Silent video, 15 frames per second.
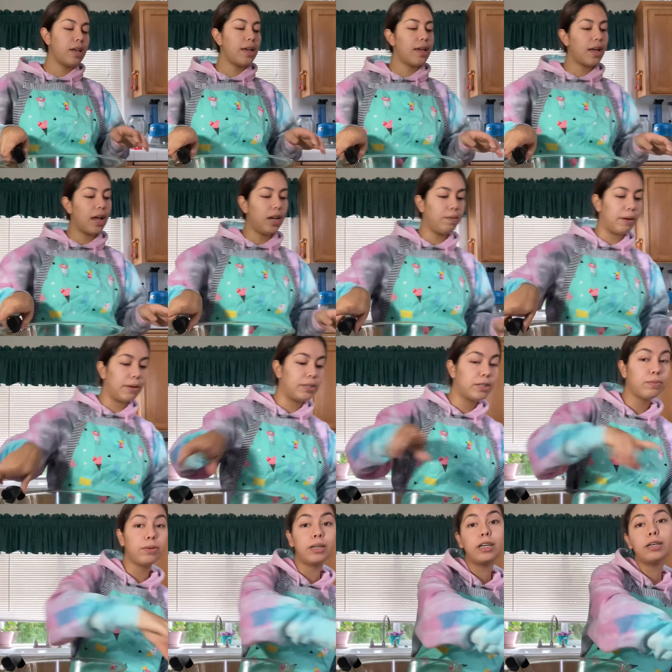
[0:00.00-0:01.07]
Anyway, so
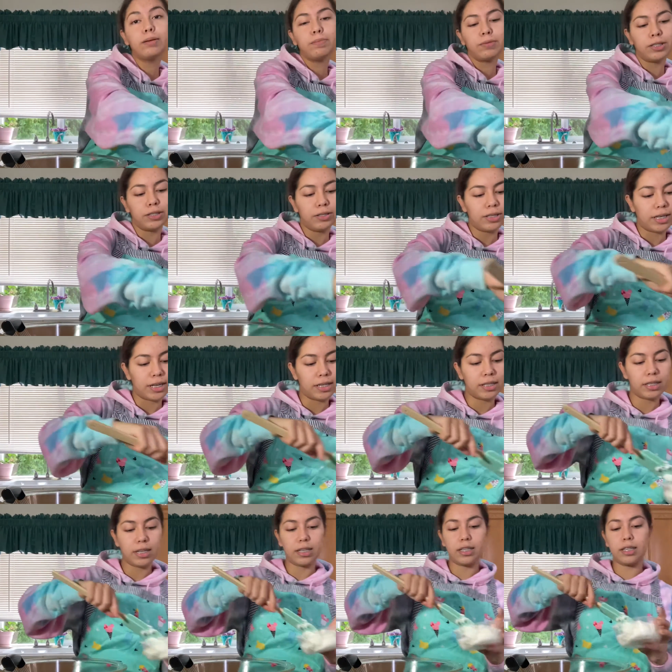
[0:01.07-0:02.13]
we're gonna do
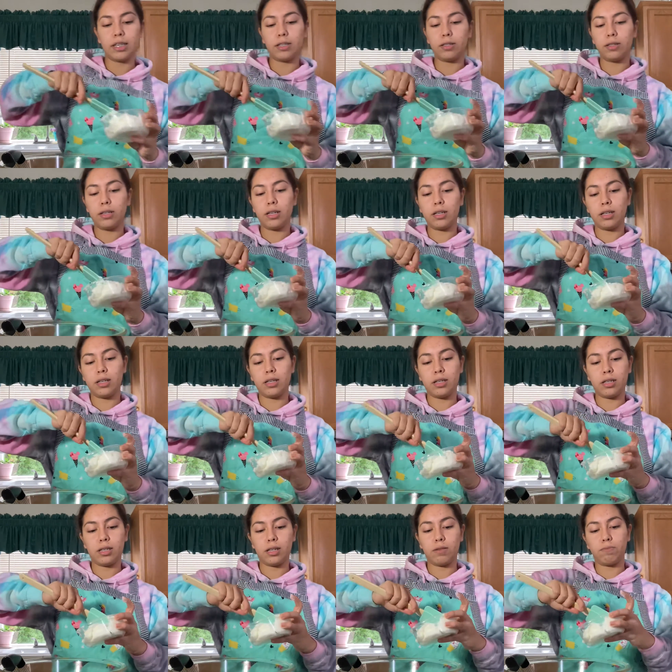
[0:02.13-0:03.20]
this until
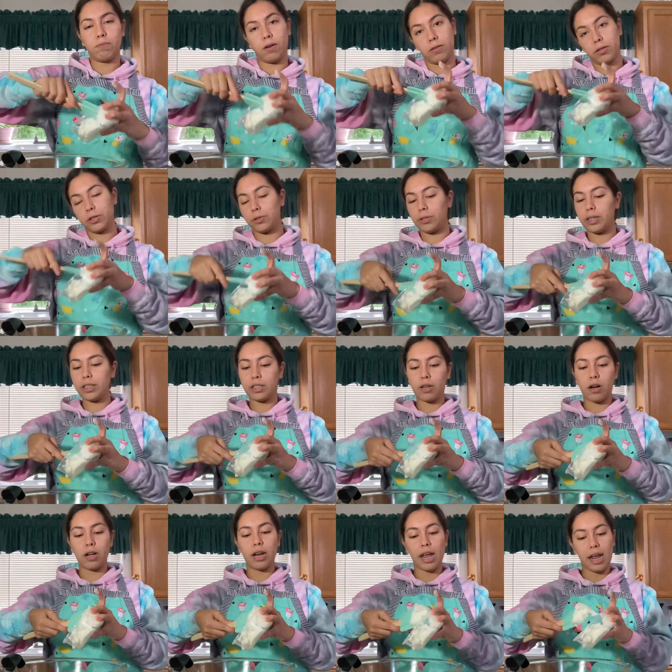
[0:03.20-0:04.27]
all the shortening's
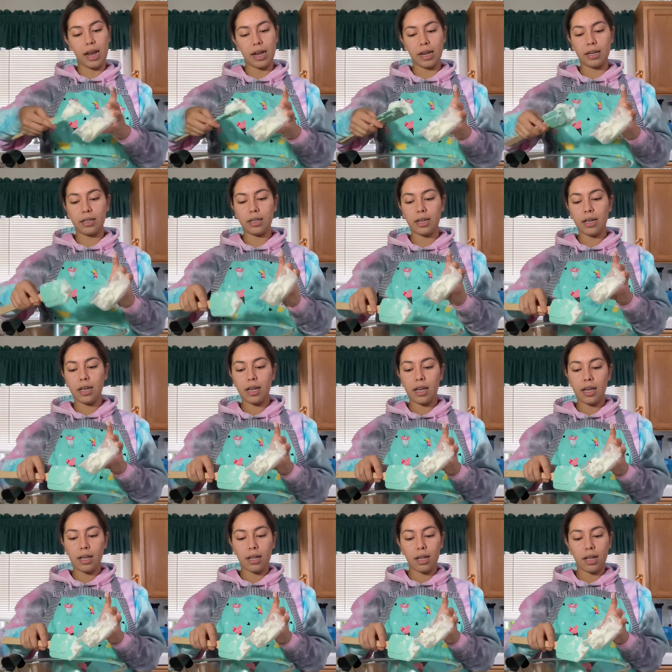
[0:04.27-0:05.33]
gone, and
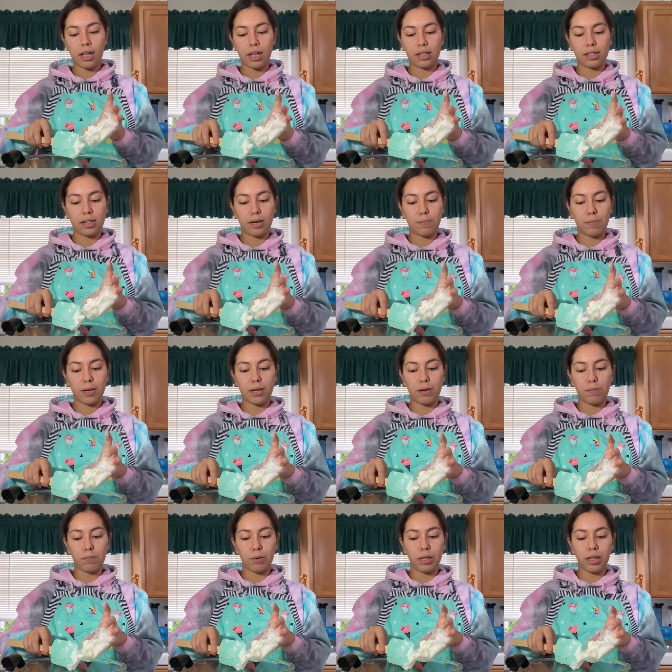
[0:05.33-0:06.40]
it's gonna be
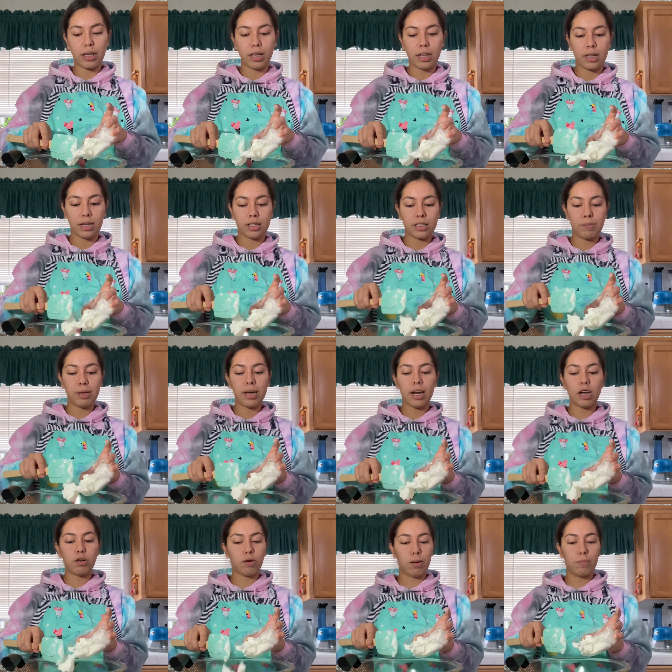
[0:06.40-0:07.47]
kind
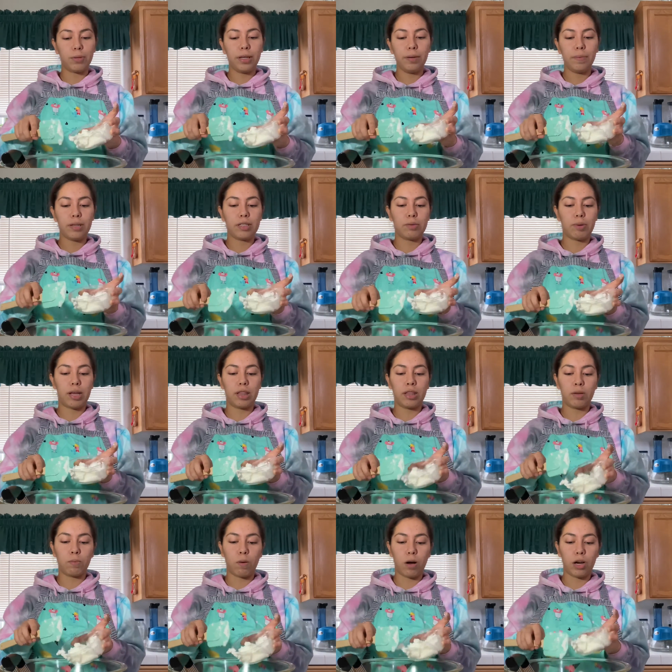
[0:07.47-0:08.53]
of crumbly until we add
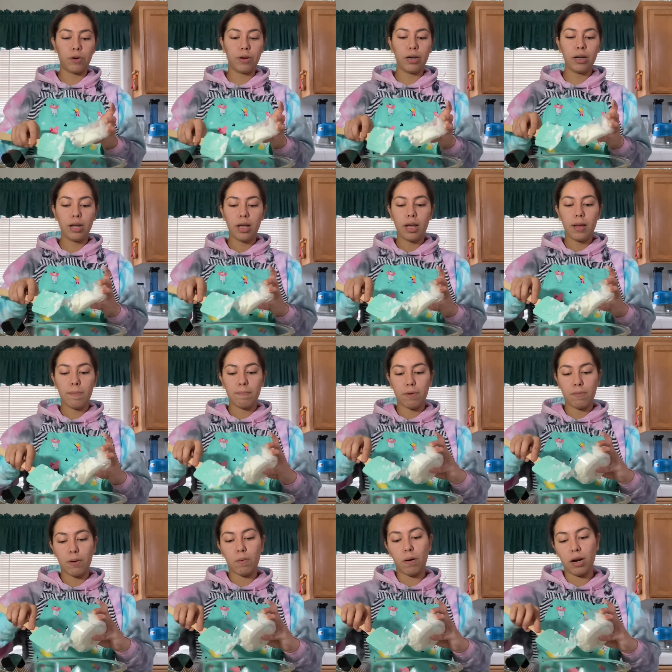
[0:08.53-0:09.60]
the water in, but
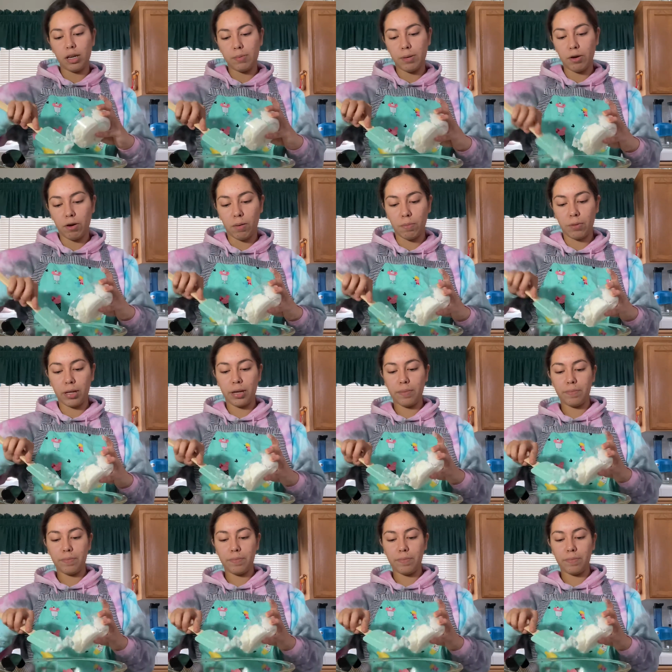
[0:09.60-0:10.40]
we want it to be crumbly